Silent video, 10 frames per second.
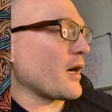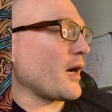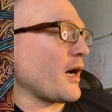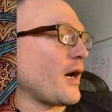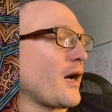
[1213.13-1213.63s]

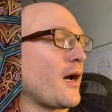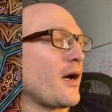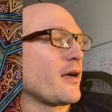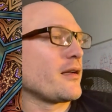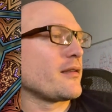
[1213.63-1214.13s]

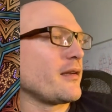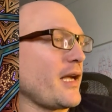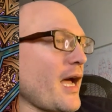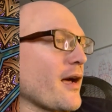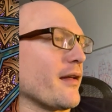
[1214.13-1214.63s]

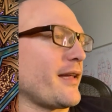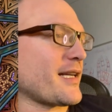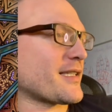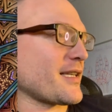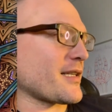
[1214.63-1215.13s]
yeah,
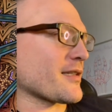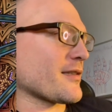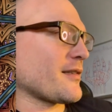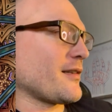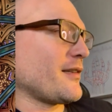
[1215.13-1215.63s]
that's
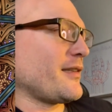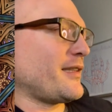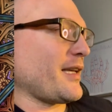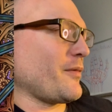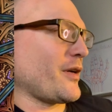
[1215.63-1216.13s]
it.
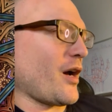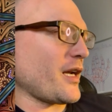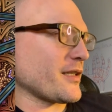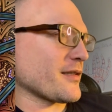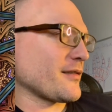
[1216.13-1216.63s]
We got
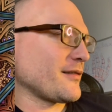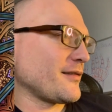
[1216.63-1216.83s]
it.